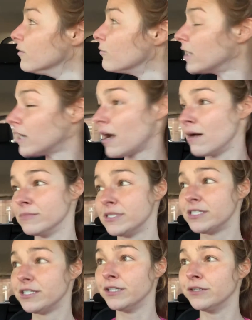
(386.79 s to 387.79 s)
when it
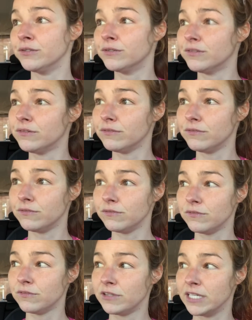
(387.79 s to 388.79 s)
comes to
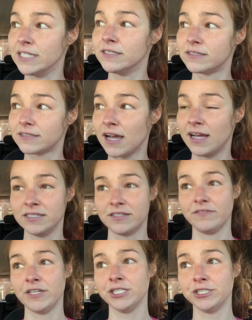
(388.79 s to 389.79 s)
these kinds
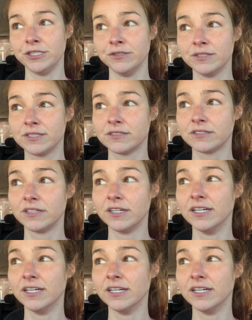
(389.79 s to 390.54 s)
of issues,